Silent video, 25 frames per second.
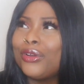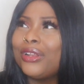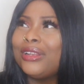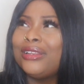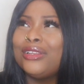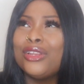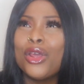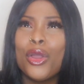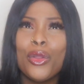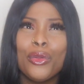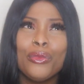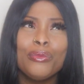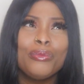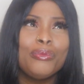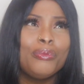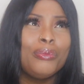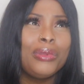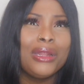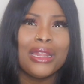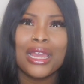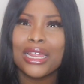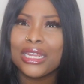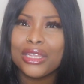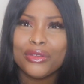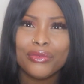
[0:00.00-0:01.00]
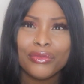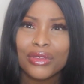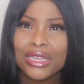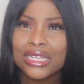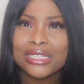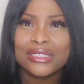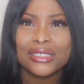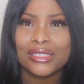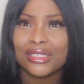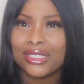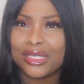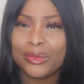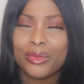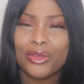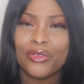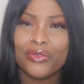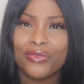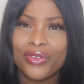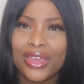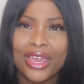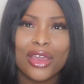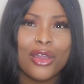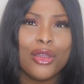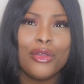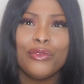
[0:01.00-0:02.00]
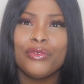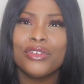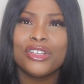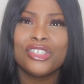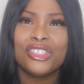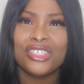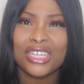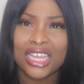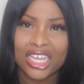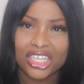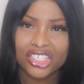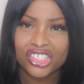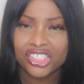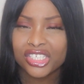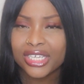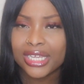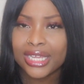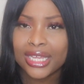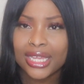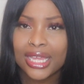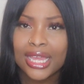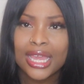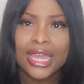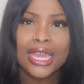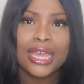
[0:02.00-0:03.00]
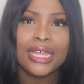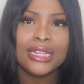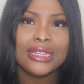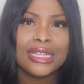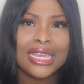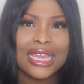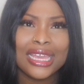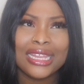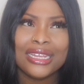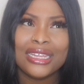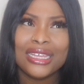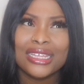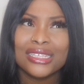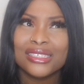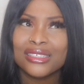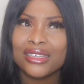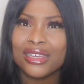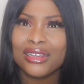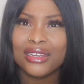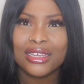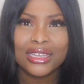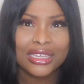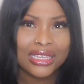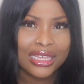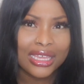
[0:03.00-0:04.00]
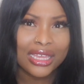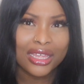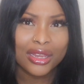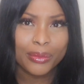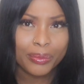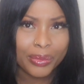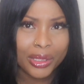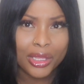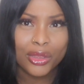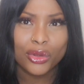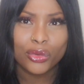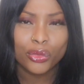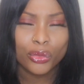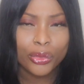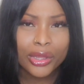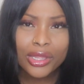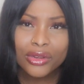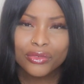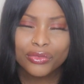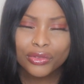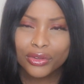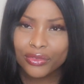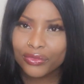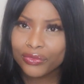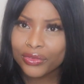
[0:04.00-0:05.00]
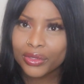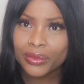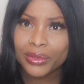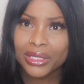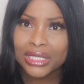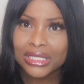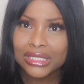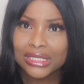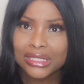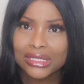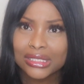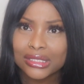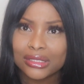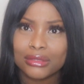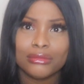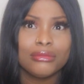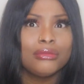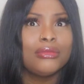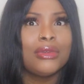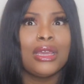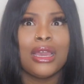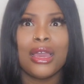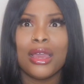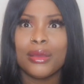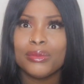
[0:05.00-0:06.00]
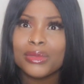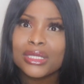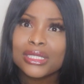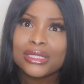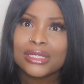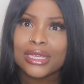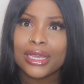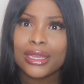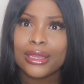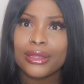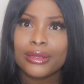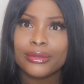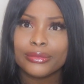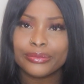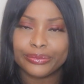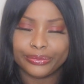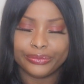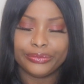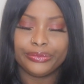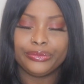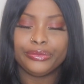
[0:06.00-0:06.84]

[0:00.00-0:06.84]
no bloody reason, to be fair, over jack shit, then it's going to get a bit annoying for the viewers. I'm just saying.